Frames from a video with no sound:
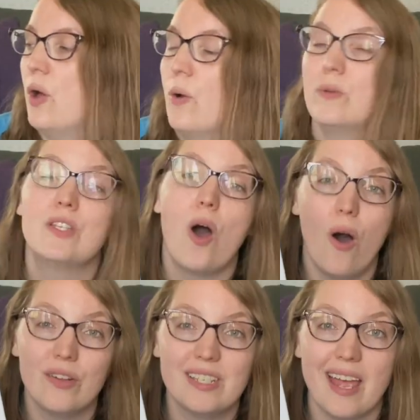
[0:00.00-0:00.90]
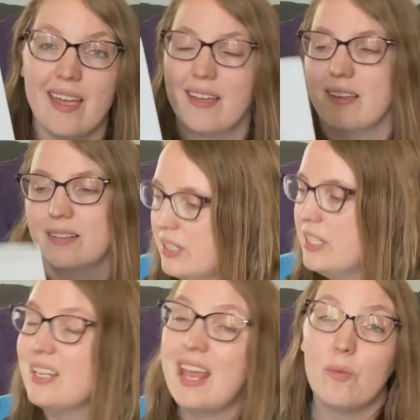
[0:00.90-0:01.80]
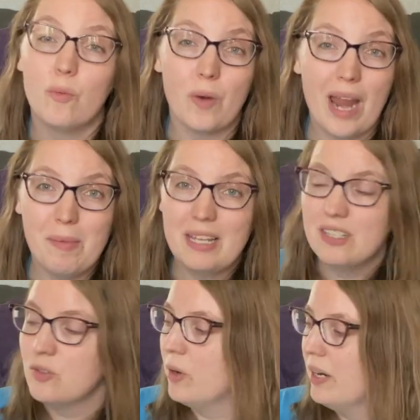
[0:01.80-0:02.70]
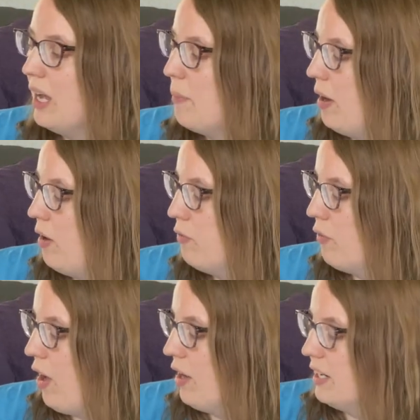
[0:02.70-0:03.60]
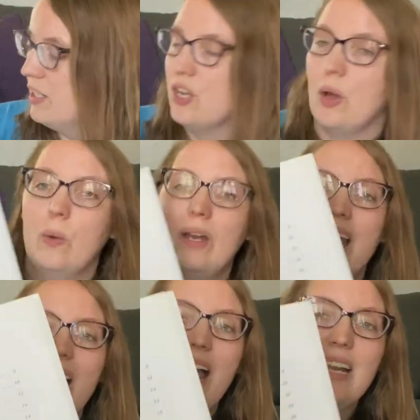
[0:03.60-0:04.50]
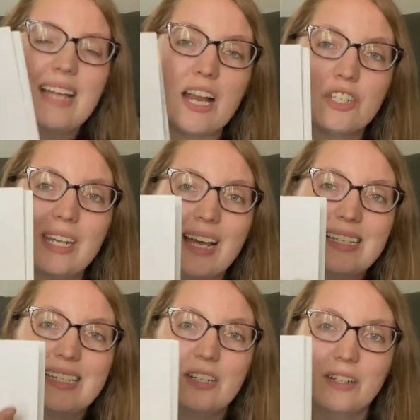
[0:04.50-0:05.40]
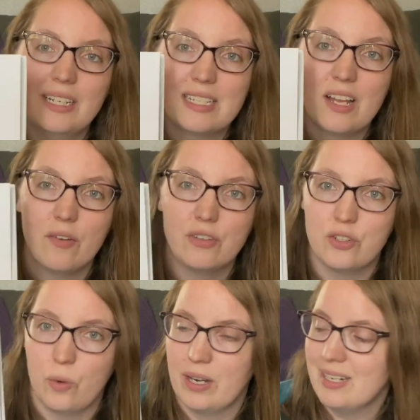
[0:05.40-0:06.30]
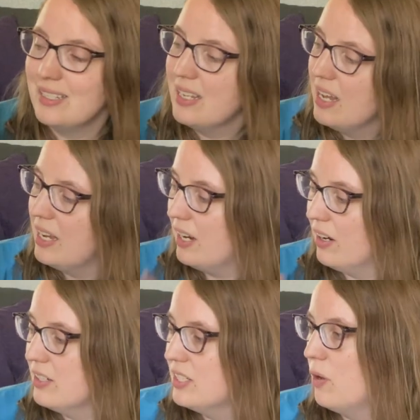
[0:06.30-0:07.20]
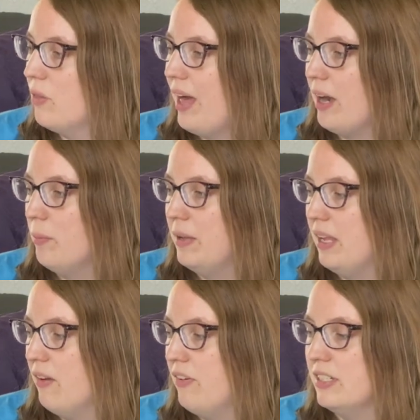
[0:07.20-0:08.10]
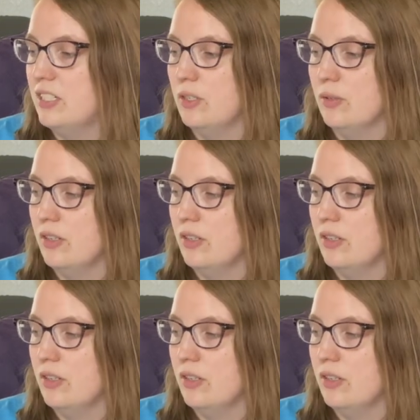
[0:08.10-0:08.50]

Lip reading: Toad's All Sang. This is a rhyming story about a frog and a toad, and it's actually a series of stories here. So that'll be fun to do.